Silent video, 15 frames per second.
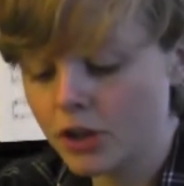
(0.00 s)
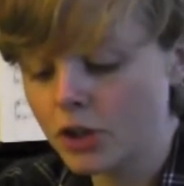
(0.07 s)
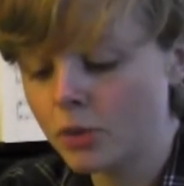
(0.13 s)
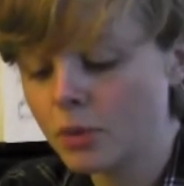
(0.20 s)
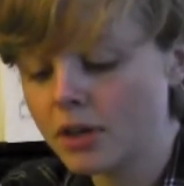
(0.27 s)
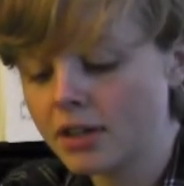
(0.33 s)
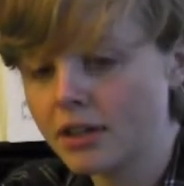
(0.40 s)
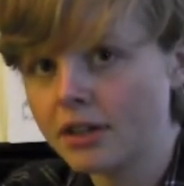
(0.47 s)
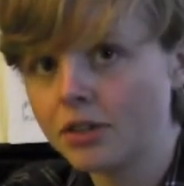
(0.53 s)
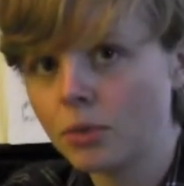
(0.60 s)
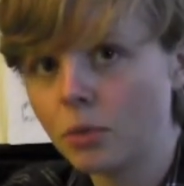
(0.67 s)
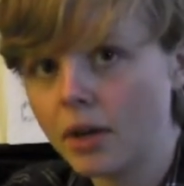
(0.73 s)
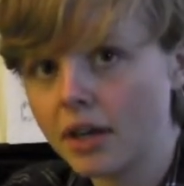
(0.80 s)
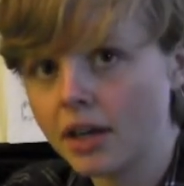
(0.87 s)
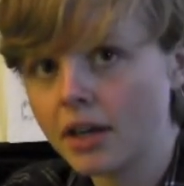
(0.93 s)
you want to let
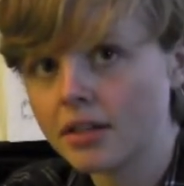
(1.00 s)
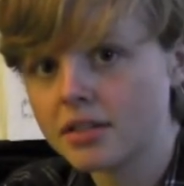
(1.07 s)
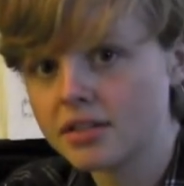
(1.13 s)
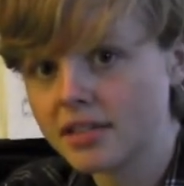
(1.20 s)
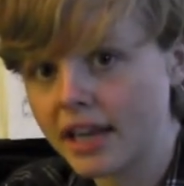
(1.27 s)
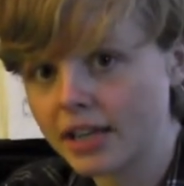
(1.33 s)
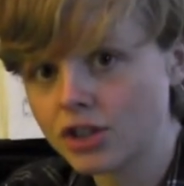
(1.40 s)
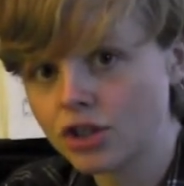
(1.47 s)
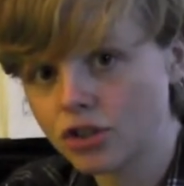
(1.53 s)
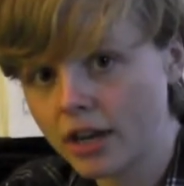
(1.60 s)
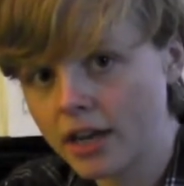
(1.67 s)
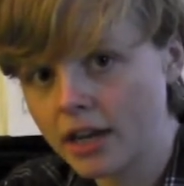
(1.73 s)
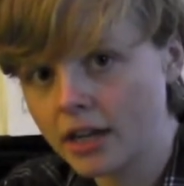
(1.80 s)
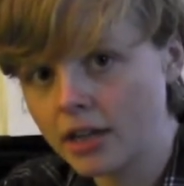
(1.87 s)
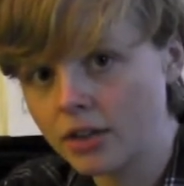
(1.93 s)
the wick
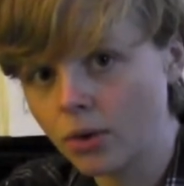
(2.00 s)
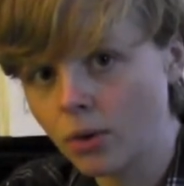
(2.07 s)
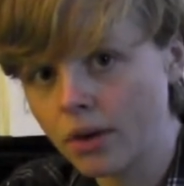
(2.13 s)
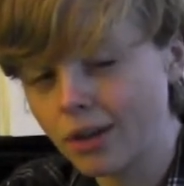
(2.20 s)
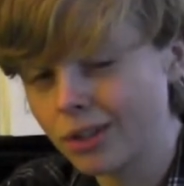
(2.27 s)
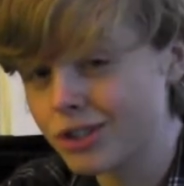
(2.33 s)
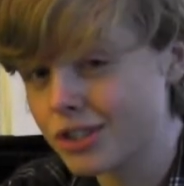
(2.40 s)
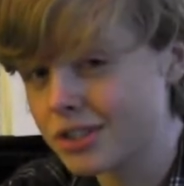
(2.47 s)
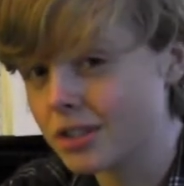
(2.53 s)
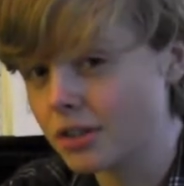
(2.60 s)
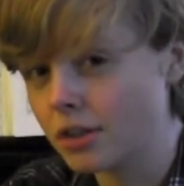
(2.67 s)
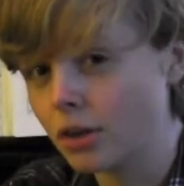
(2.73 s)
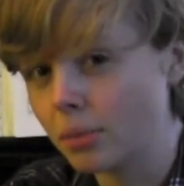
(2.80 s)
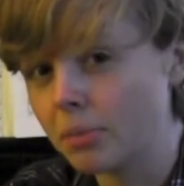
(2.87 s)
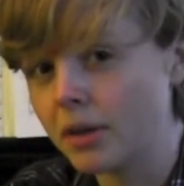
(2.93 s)
saturate in the oil just a
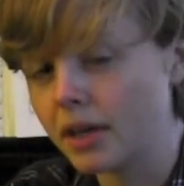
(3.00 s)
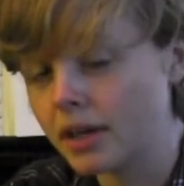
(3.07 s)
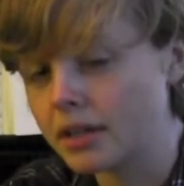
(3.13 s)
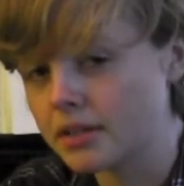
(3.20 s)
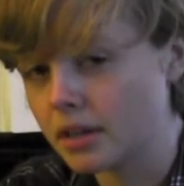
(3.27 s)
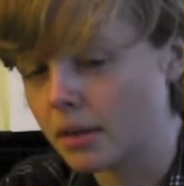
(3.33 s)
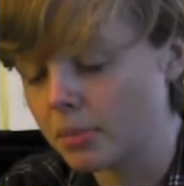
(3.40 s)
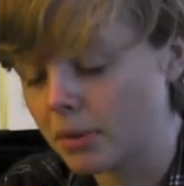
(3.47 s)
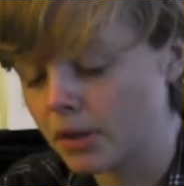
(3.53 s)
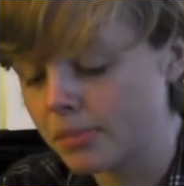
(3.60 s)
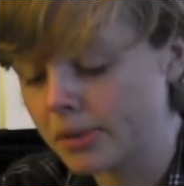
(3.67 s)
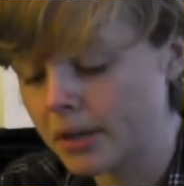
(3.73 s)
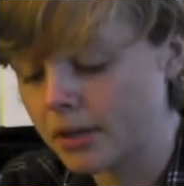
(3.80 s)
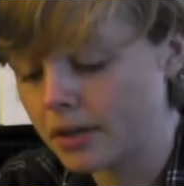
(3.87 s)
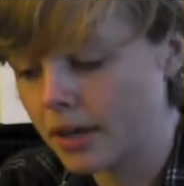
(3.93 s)
little bit. It's going to
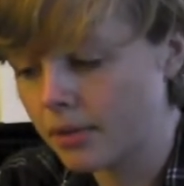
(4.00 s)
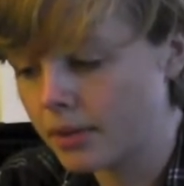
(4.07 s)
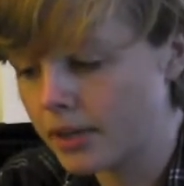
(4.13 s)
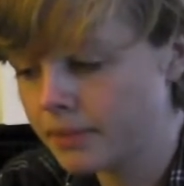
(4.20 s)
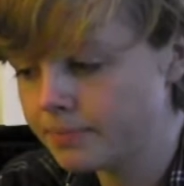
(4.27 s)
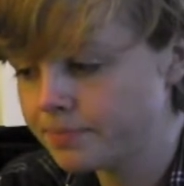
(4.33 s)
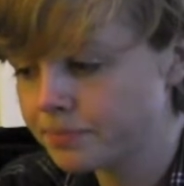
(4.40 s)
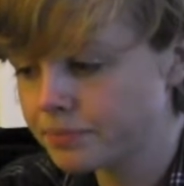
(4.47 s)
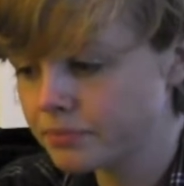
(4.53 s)
burn better that way.